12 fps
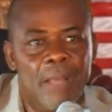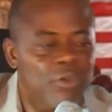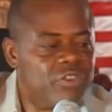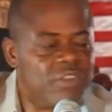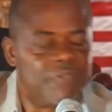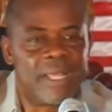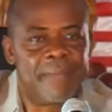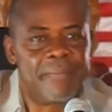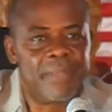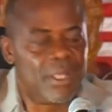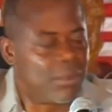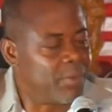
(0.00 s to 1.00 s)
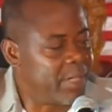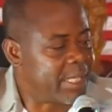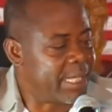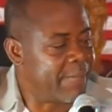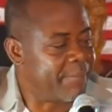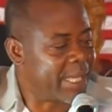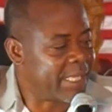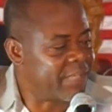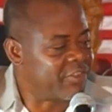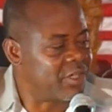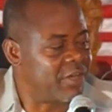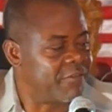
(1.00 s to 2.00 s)
Most of them, when they come back,
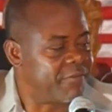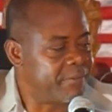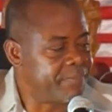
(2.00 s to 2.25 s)
instead of